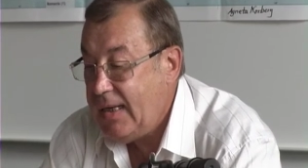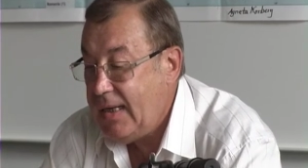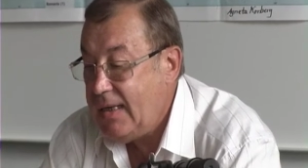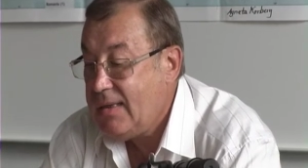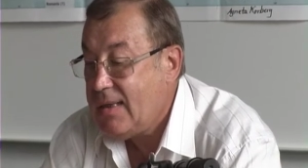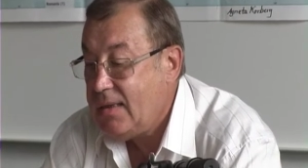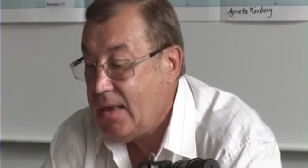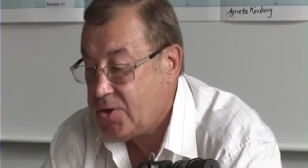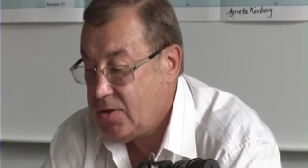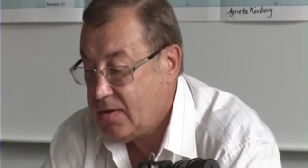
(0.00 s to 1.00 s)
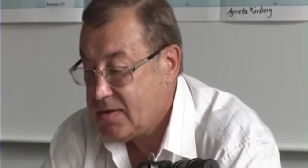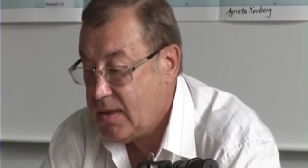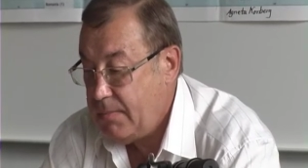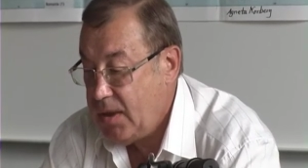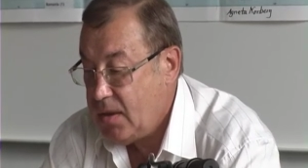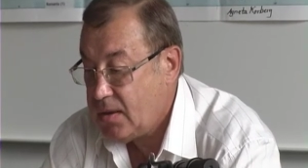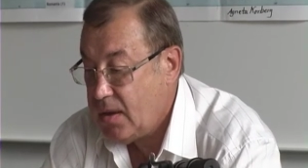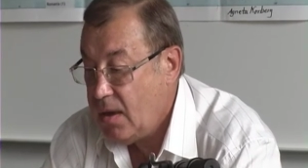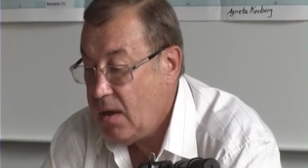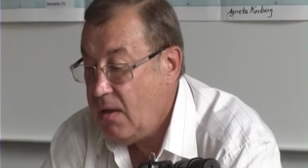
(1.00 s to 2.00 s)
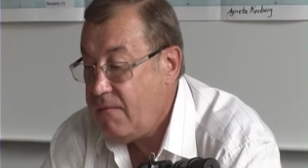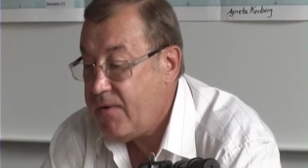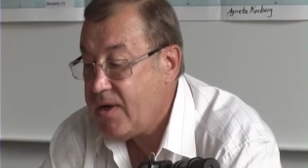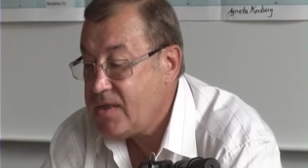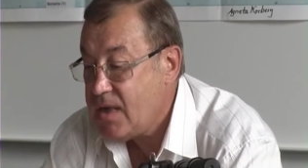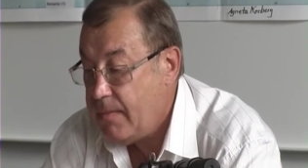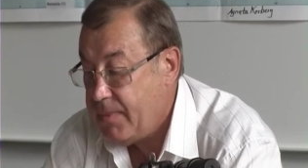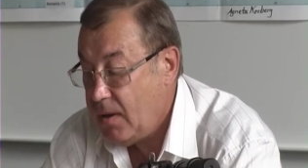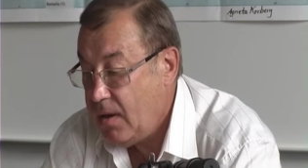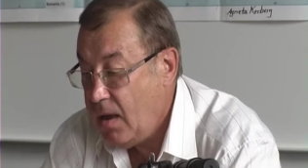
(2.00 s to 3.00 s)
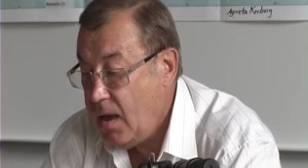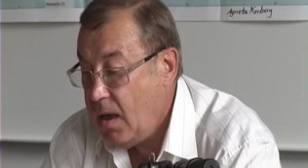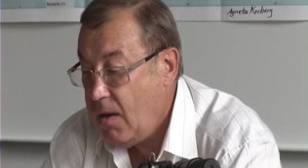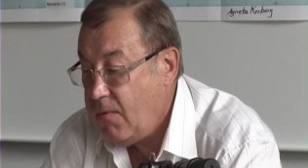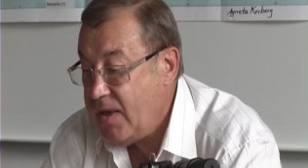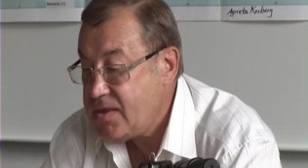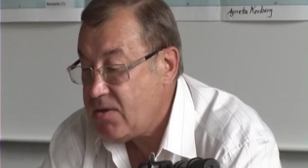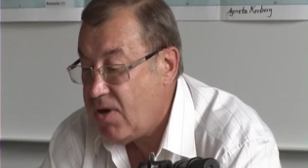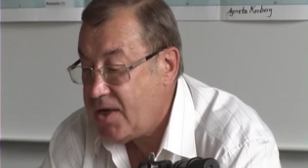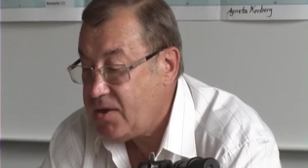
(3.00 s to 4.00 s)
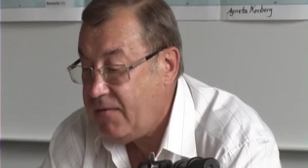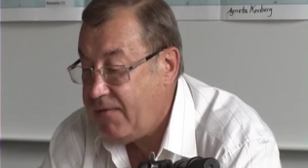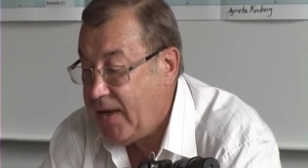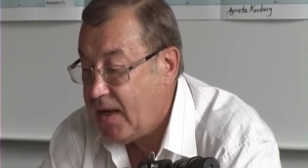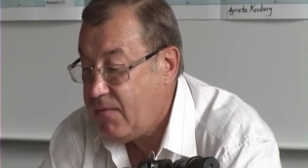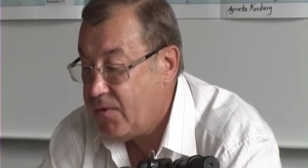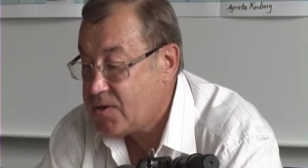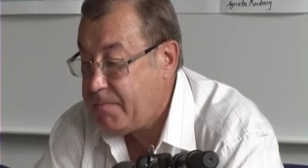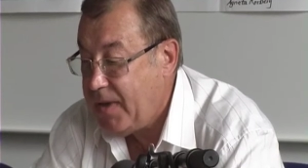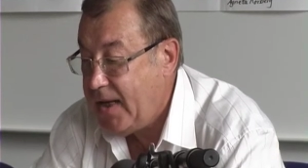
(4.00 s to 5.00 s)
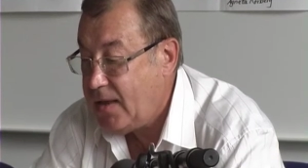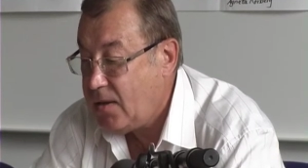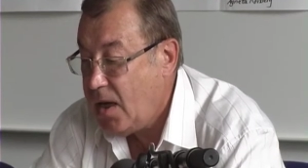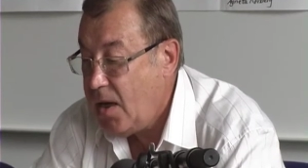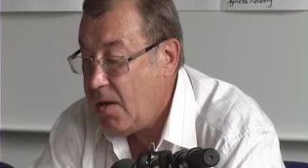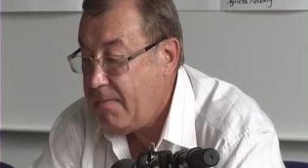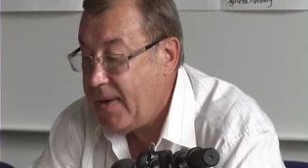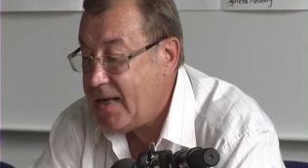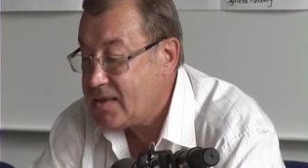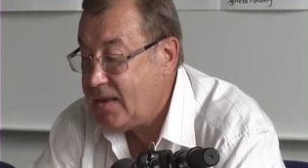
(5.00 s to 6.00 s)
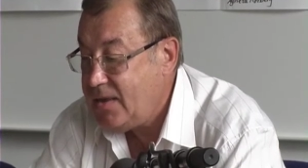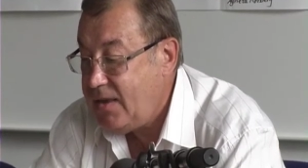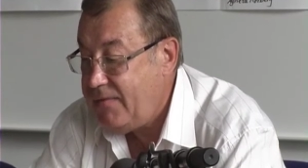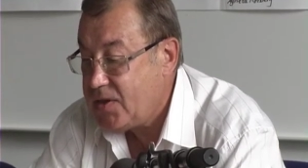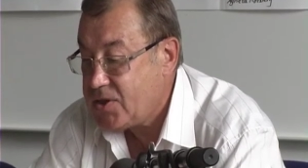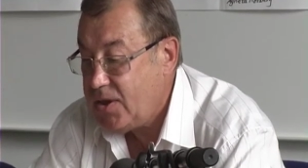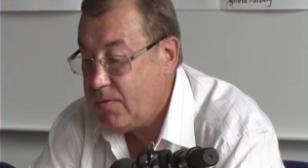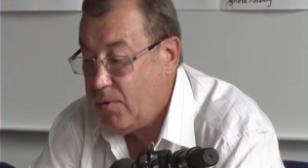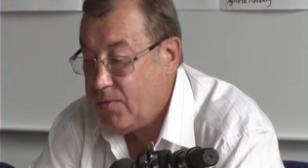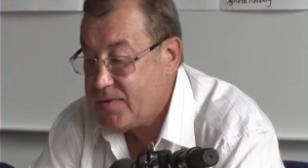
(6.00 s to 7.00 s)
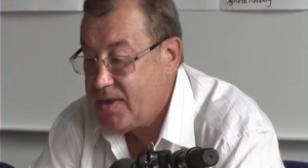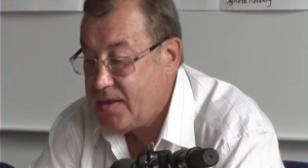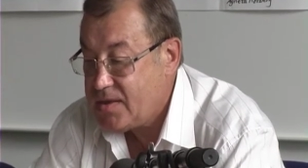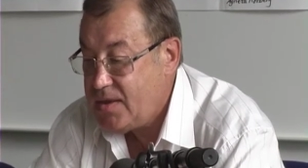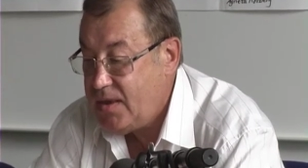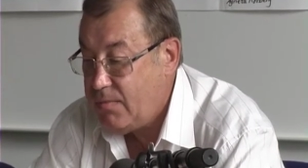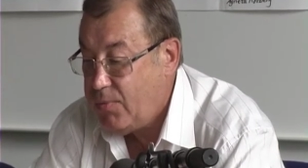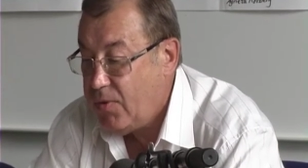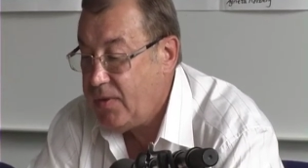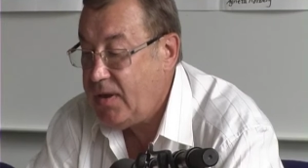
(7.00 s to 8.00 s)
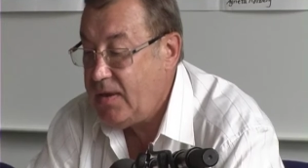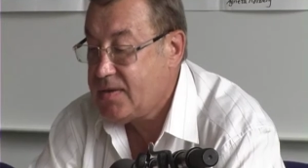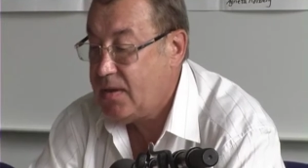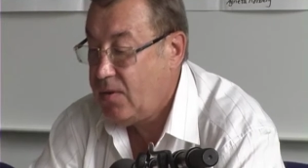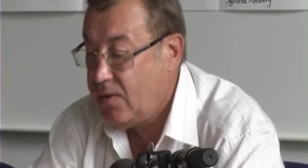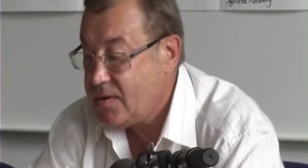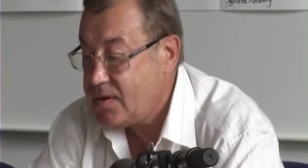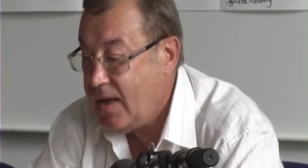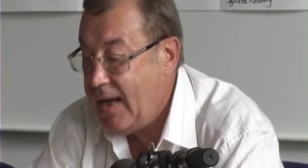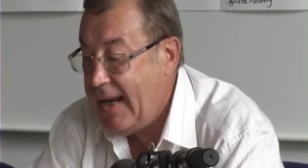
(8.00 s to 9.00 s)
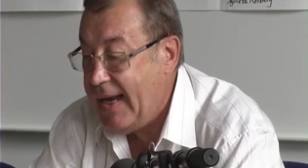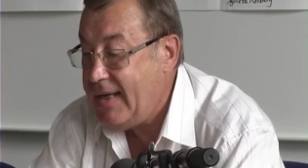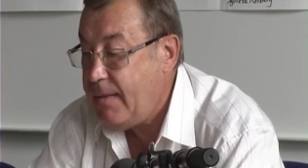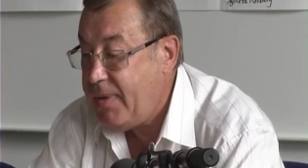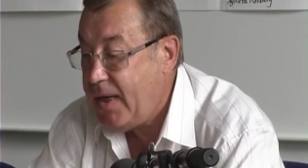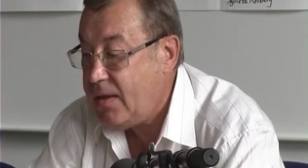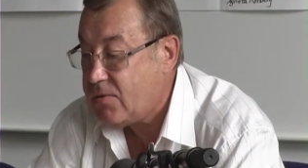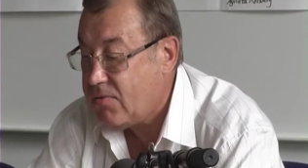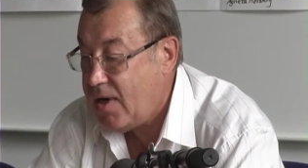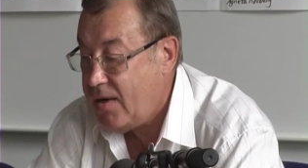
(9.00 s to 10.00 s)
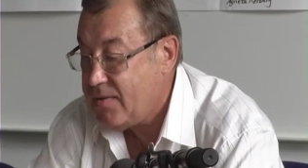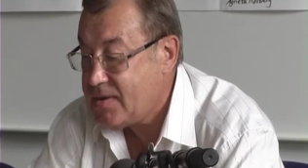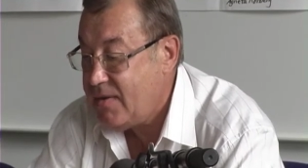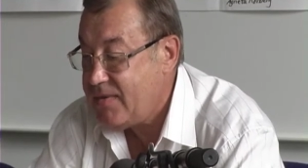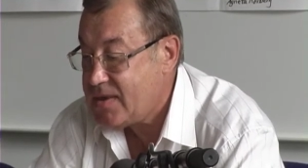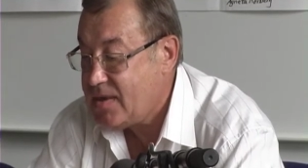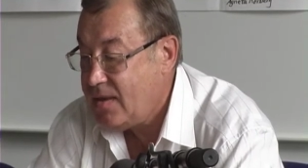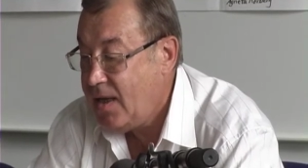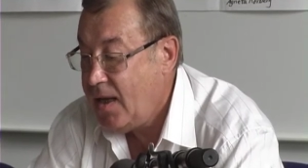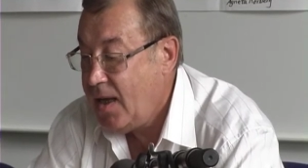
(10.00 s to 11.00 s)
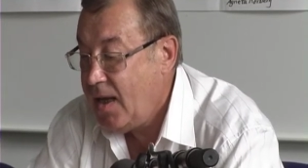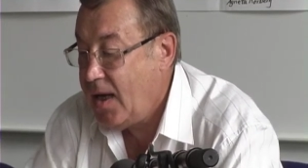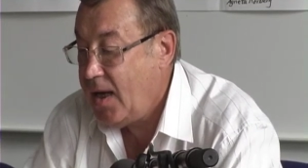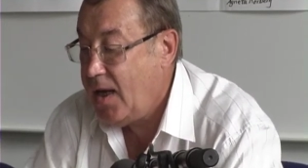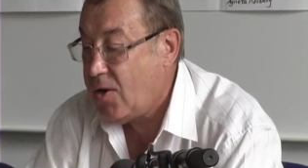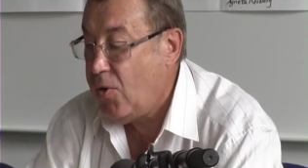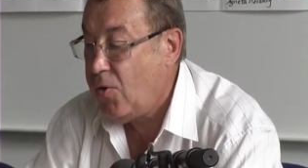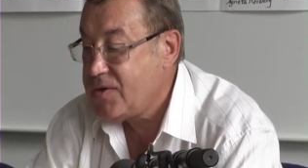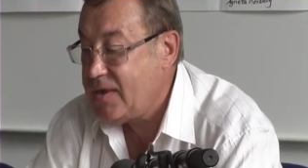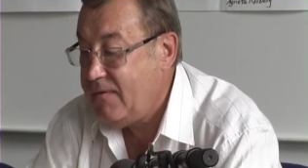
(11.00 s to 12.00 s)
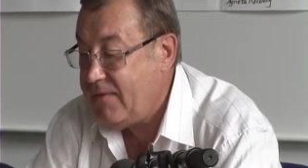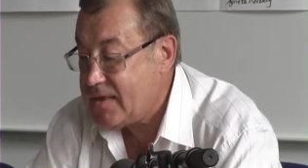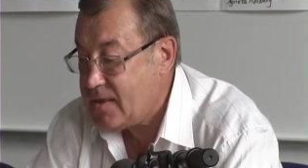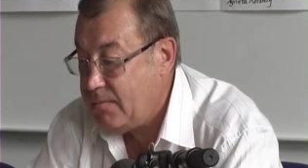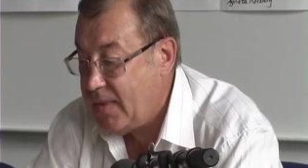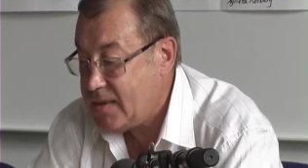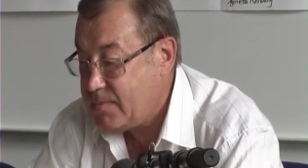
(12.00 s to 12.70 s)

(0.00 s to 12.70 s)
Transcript: international stability. For example, when the Russian flag was planted by a scientific ship of the seaborne in the north, a debate around the Western arose in Western mass